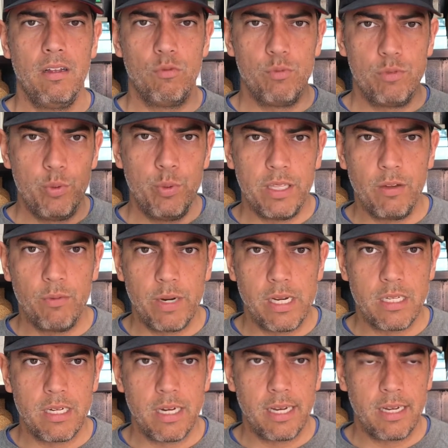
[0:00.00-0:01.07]
doing the
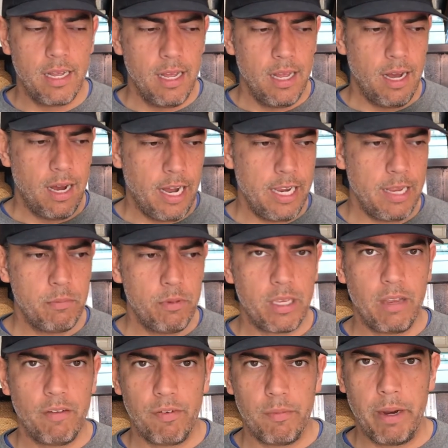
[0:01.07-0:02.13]
reasoning. I am
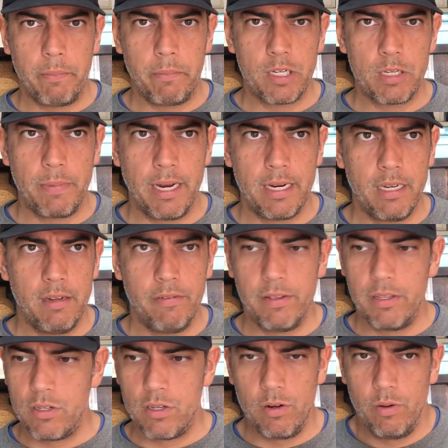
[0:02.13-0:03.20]
looking from my perspective,
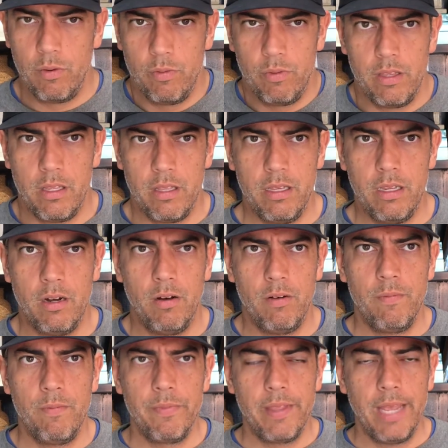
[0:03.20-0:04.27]
and so
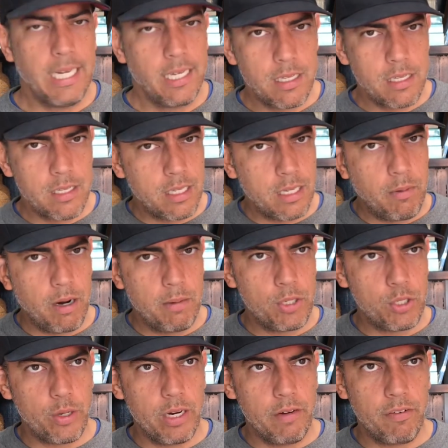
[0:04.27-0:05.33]
it doesn't seem
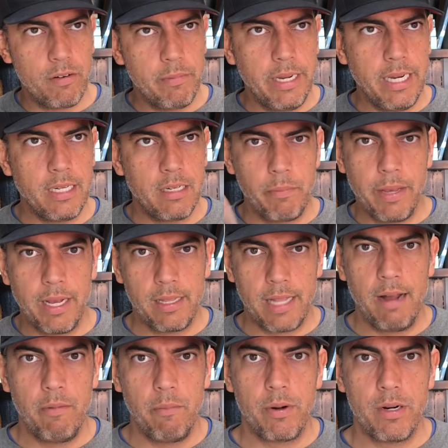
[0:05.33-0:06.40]
arbitrary for me to pick
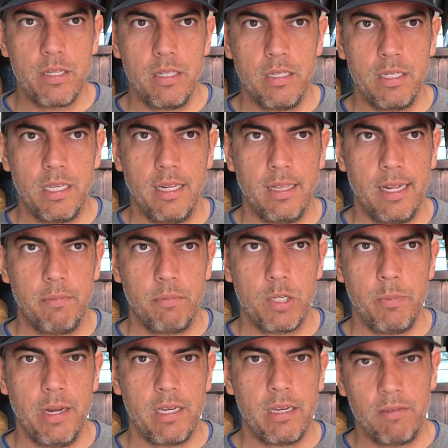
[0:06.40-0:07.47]
that person that's getting that
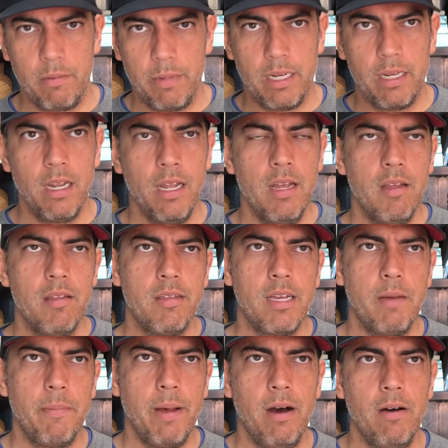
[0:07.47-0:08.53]
perspective. I mean, think
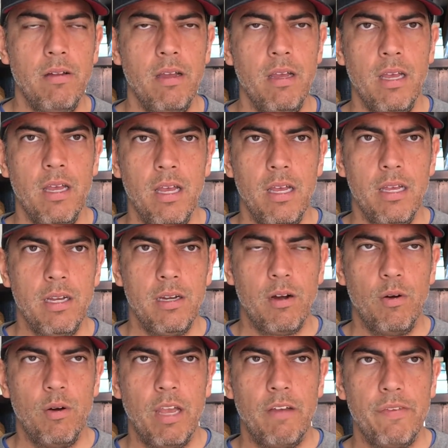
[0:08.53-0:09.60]
about
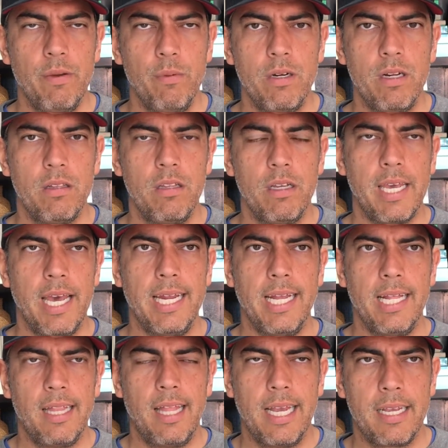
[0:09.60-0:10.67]
if you were to look at
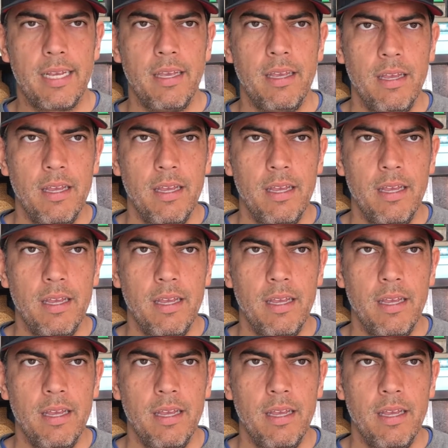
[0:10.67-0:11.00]
it like